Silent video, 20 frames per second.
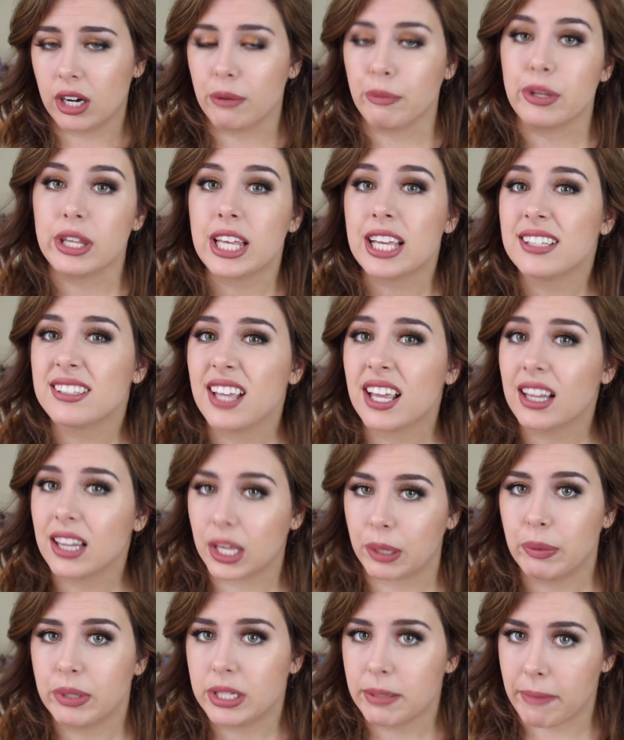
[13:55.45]
and when they say
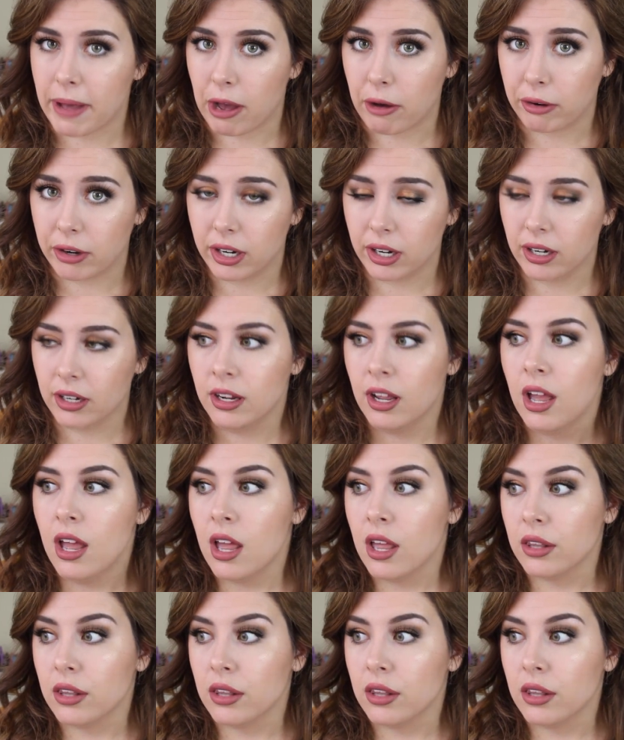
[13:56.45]
liquid to powder,